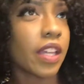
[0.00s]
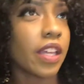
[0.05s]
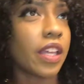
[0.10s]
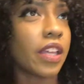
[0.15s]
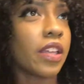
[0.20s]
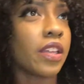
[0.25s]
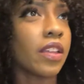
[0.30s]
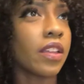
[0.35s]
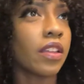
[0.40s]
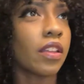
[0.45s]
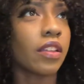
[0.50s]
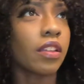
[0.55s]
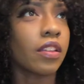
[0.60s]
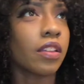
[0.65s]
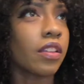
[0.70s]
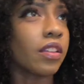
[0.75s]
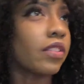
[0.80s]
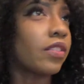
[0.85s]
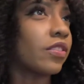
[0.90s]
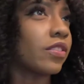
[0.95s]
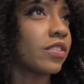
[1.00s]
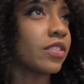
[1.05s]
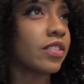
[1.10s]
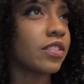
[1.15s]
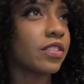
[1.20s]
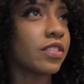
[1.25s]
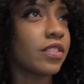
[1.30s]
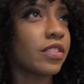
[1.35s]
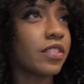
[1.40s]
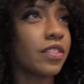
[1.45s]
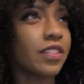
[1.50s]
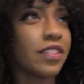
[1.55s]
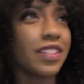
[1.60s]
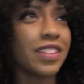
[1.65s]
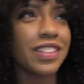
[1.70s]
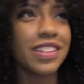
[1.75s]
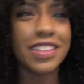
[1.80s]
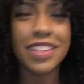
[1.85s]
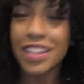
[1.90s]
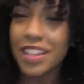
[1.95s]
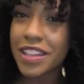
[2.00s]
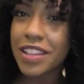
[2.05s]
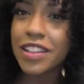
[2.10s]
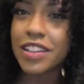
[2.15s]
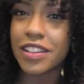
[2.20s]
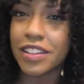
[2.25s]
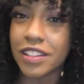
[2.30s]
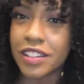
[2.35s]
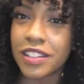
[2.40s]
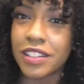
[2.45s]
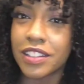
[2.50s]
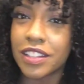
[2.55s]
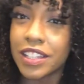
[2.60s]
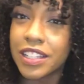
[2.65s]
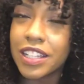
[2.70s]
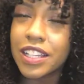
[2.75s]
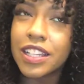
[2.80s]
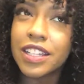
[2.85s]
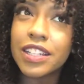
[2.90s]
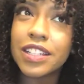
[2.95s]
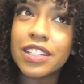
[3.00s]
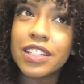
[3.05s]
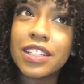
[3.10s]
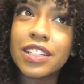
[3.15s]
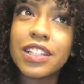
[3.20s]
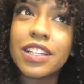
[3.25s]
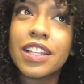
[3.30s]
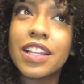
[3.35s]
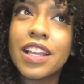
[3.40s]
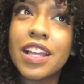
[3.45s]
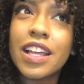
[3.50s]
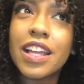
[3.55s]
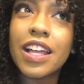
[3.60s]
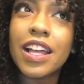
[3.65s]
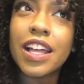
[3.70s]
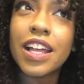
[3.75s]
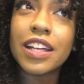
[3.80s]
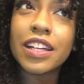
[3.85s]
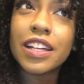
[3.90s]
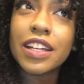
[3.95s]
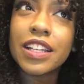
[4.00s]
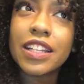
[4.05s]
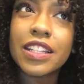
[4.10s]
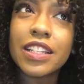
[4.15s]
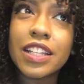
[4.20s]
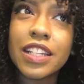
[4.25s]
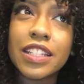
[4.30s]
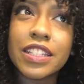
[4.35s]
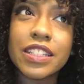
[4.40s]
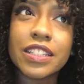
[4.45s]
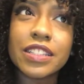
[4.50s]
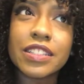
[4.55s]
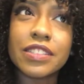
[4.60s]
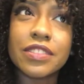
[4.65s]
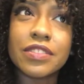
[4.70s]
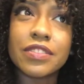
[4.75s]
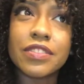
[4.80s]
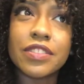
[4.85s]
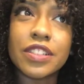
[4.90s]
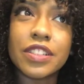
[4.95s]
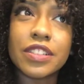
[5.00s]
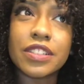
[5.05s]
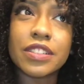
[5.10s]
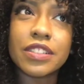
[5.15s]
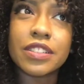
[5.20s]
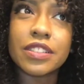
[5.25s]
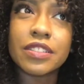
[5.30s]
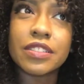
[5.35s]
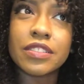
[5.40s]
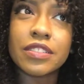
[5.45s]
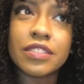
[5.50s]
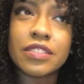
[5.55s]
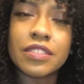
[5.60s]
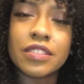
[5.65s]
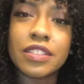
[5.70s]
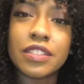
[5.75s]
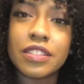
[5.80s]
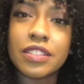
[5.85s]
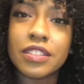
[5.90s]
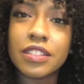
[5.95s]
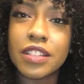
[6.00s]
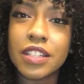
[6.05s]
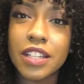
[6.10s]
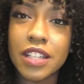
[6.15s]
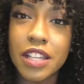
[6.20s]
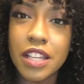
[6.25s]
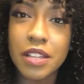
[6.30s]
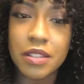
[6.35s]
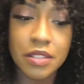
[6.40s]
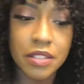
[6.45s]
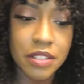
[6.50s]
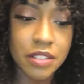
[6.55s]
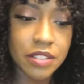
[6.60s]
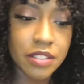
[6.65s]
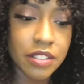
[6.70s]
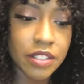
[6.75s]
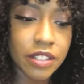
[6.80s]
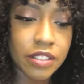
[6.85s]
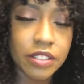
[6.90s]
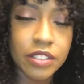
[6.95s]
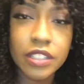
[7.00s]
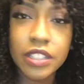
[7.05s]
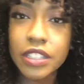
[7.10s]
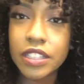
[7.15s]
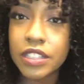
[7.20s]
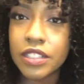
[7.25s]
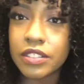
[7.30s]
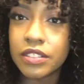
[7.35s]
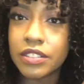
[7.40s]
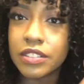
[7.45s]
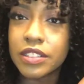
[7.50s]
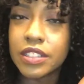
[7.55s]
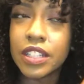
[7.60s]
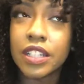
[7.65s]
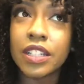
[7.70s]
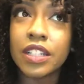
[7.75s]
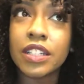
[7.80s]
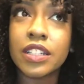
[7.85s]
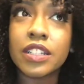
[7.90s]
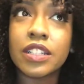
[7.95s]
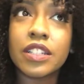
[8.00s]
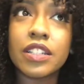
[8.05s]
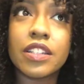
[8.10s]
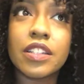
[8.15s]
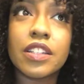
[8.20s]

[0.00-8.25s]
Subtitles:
And yeah, I kind of like it so far. So I'm gonna start on the other side.